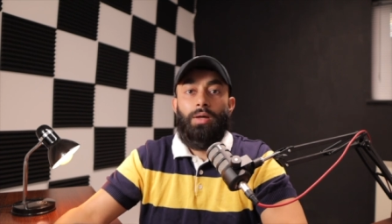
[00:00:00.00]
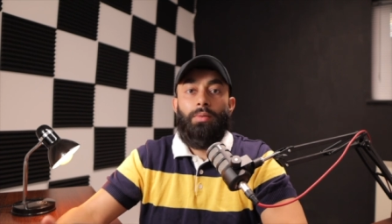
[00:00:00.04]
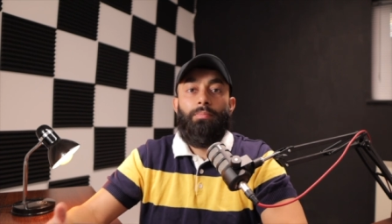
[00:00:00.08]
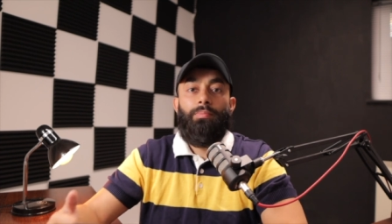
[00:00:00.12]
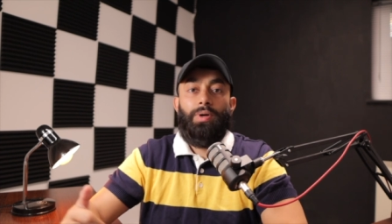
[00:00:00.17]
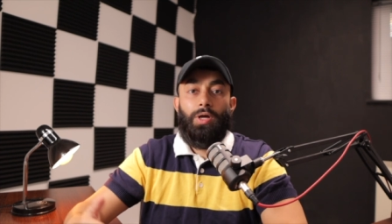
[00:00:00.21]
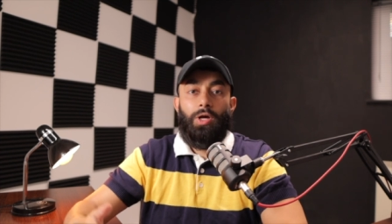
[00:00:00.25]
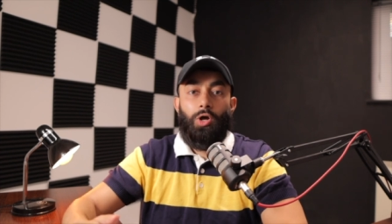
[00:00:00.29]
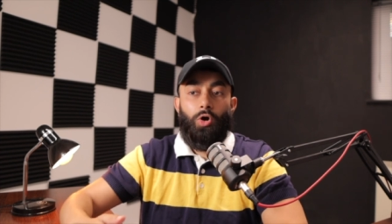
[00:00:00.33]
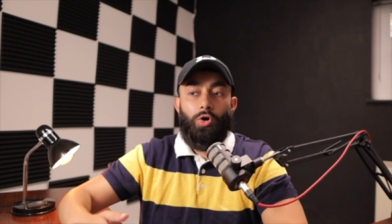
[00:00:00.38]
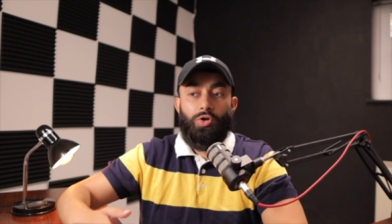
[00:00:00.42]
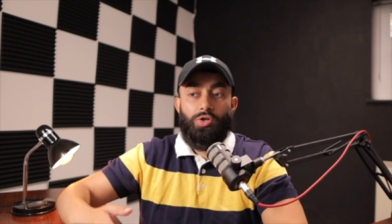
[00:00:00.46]

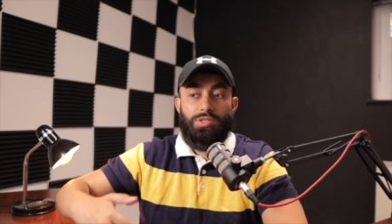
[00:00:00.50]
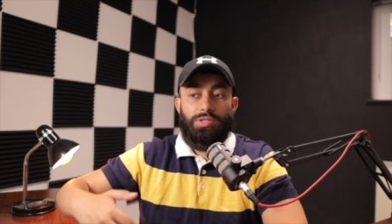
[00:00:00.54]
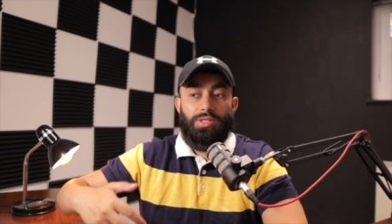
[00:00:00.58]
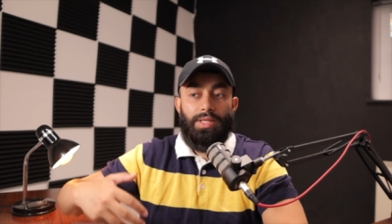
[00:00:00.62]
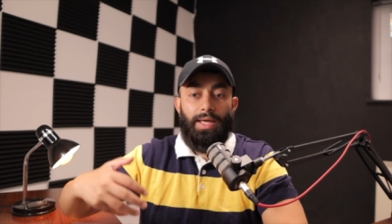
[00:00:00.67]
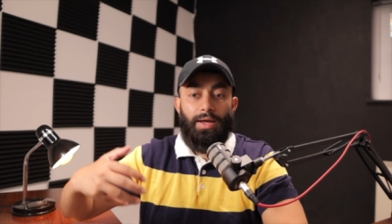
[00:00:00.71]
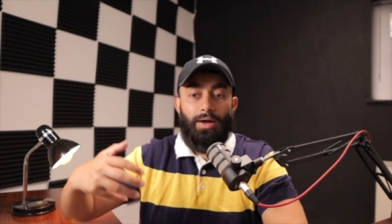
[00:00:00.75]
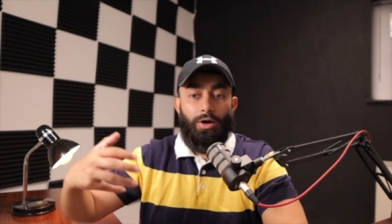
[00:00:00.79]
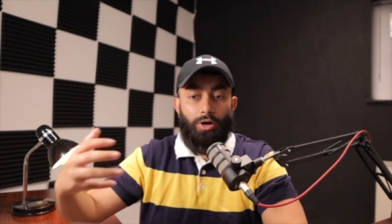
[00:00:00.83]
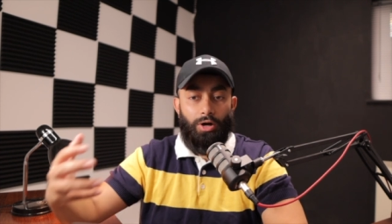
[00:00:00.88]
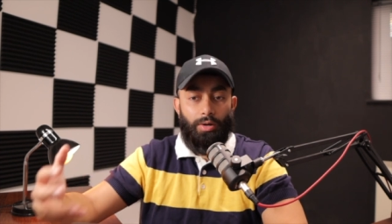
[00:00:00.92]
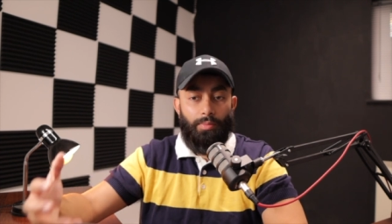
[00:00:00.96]
because
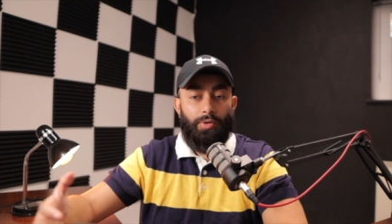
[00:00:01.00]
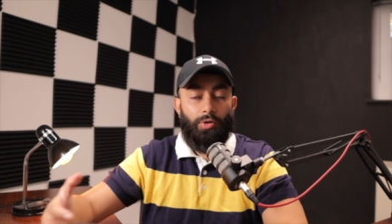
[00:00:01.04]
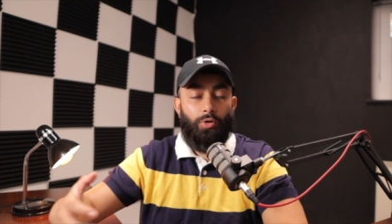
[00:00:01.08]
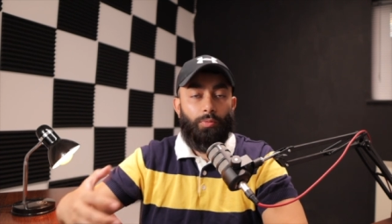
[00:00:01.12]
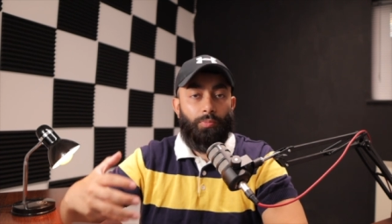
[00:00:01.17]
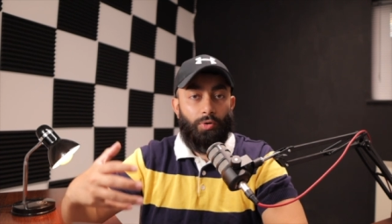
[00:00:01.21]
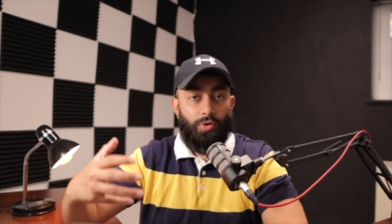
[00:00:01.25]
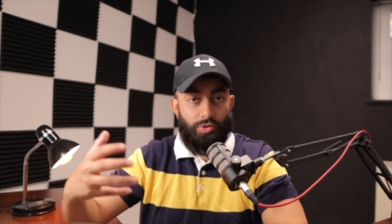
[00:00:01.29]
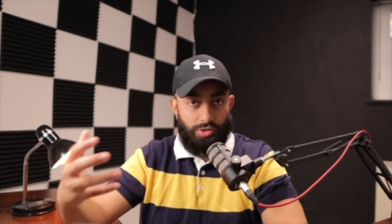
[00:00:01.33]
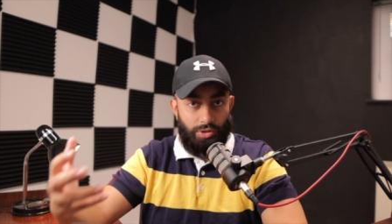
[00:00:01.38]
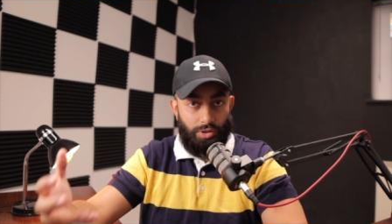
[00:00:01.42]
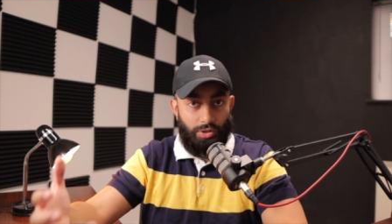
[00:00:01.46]
they're harming or
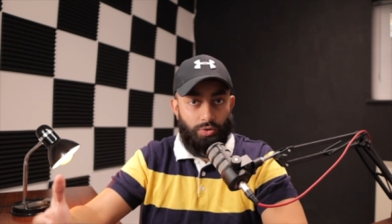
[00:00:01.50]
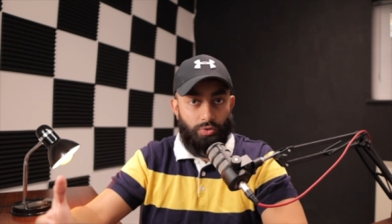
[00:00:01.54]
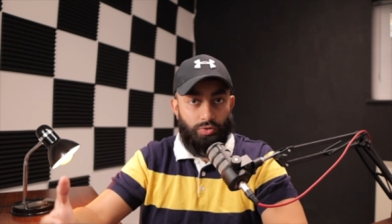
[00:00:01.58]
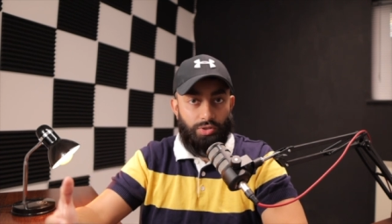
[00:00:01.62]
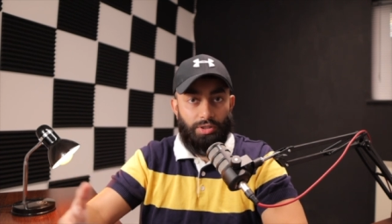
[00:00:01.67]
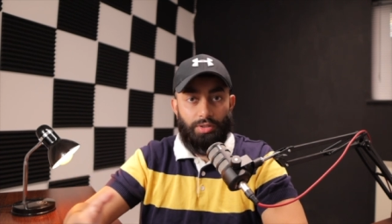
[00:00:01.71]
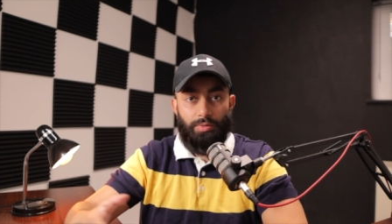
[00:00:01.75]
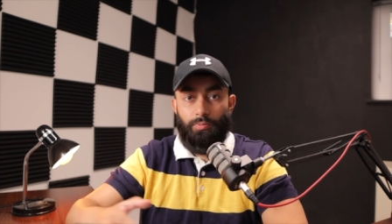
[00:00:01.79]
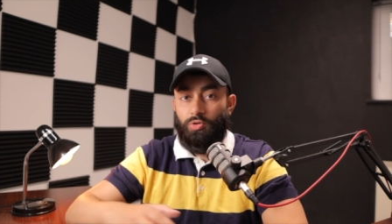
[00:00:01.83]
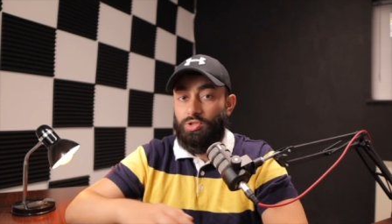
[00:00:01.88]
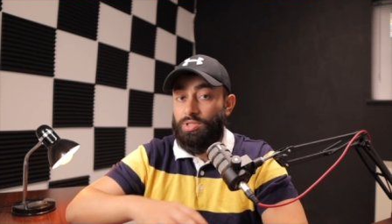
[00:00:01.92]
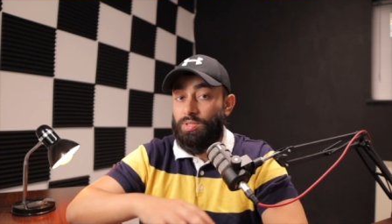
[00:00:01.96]

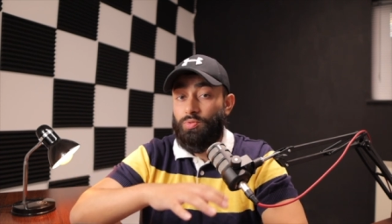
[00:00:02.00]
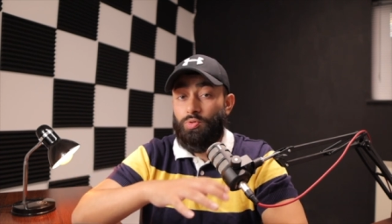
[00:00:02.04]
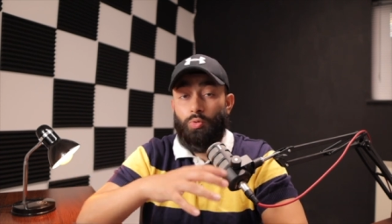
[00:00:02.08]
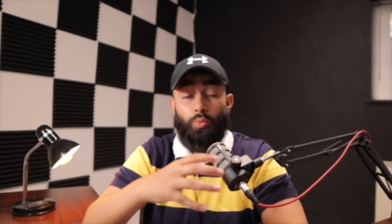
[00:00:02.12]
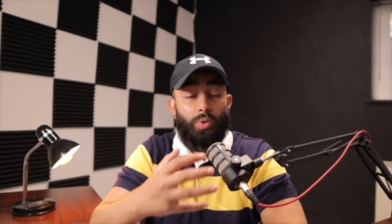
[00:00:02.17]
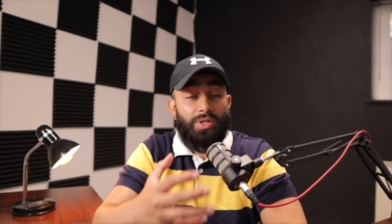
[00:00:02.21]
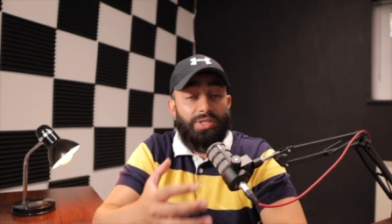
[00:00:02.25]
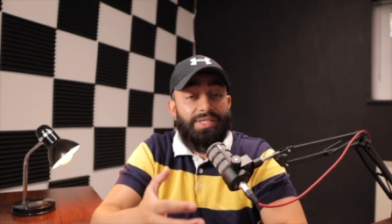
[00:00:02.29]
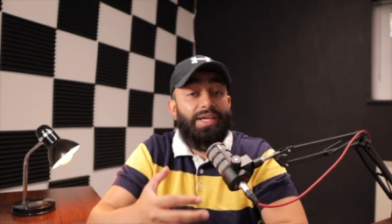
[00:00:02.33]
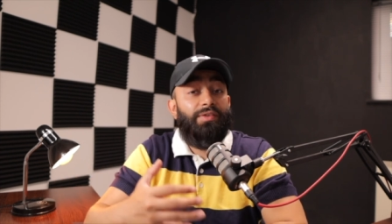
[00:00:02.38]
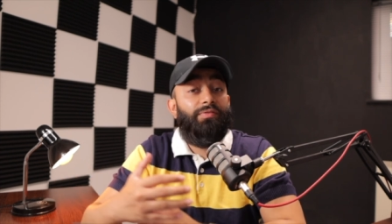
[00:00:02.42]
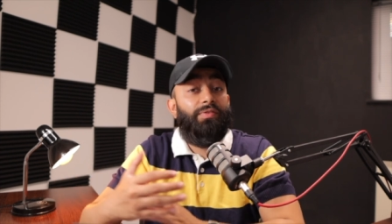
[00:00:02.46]
prosecuting the Muslims or
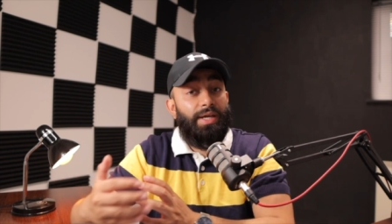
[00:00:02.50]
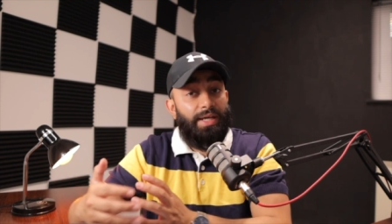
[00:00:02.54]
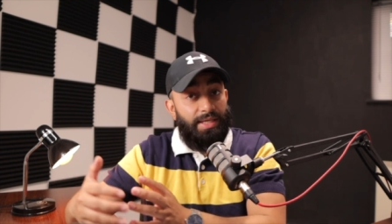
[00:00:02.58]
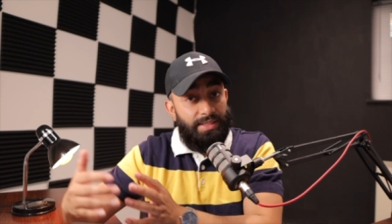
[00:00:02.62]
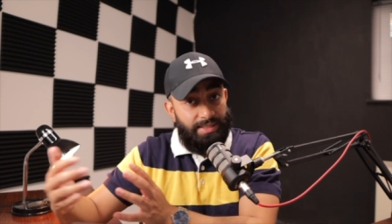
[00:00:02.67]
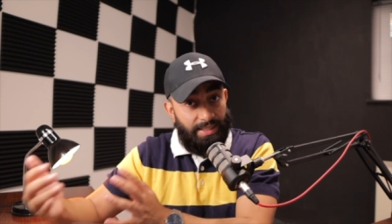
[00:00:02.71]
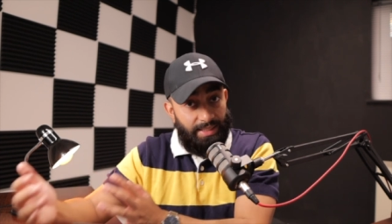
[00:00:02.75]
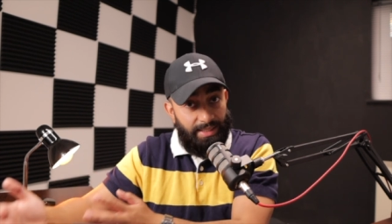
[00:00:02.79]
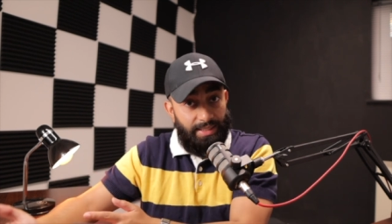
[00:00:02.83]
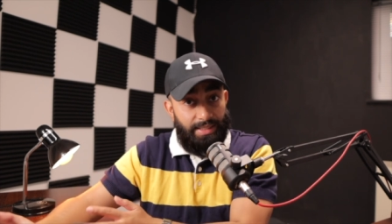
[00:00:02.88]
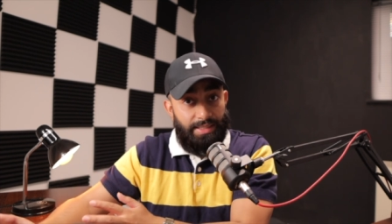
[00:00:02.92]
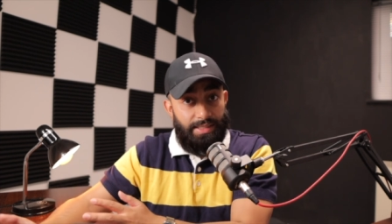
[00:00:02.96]
whatever
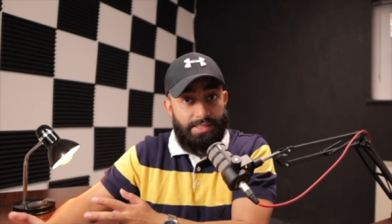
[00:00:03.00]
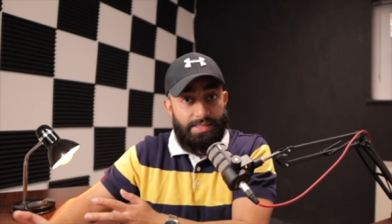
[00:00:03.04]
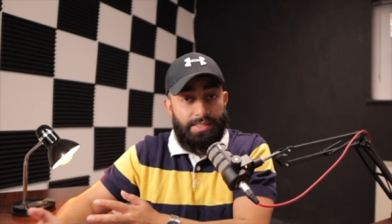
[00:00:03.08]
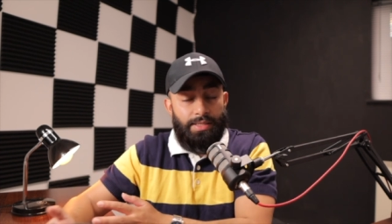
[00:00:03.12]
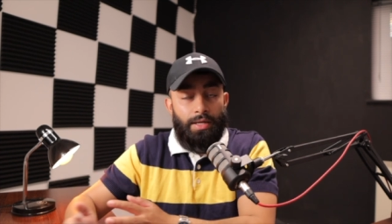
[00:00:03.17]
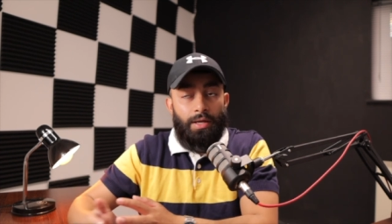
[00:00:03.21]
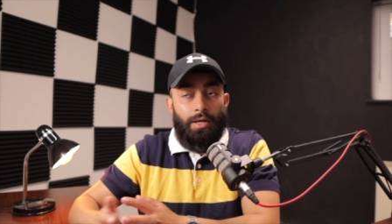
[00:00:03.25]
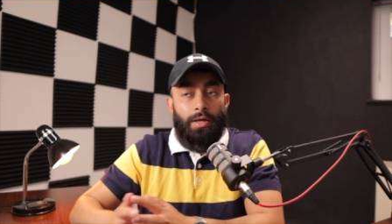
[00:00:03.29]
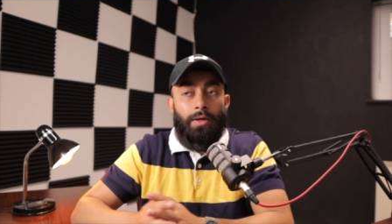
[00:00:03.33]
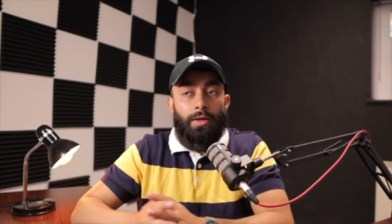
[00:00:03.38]
it is